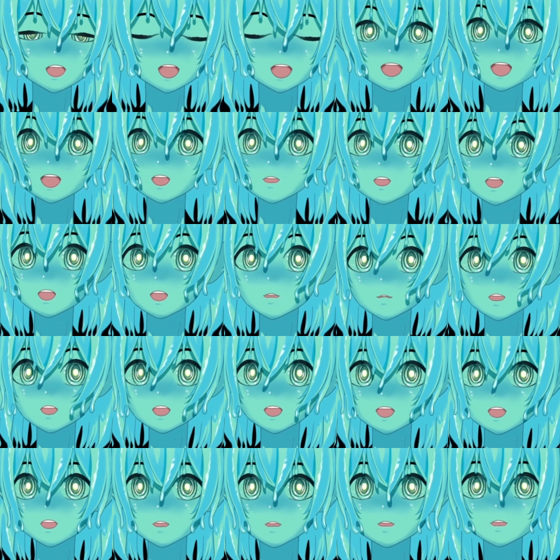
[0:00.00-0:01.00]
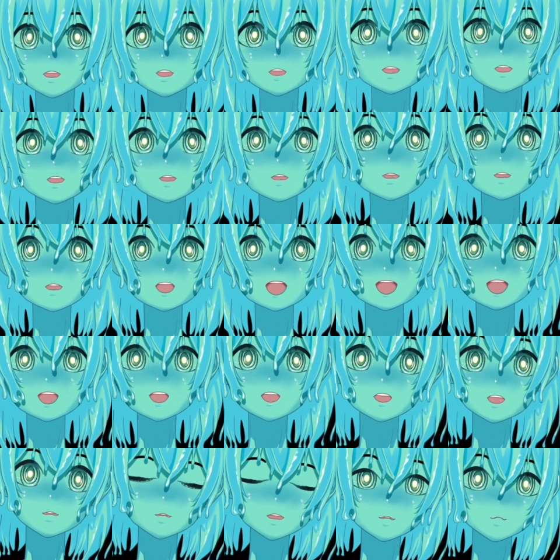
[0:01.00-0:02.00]
I want to play with the new
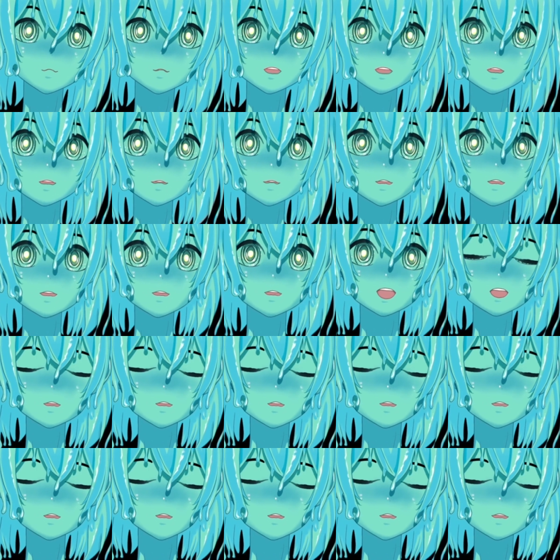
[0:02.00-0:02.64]
Alchemist Mark skill,